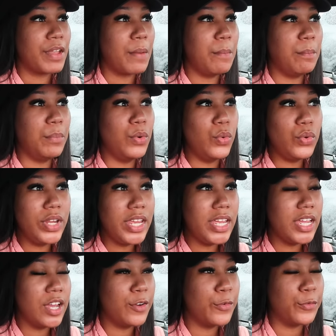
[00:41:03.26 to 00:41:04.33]

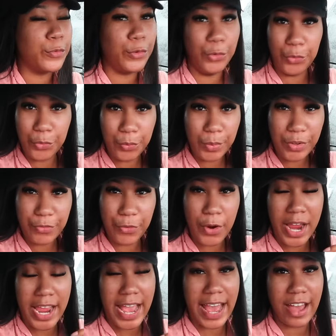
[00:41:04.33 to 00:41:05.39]
moody room
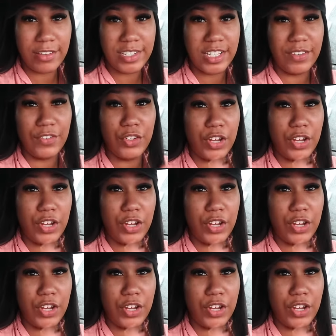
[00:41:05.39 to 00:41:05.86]
for a house. And if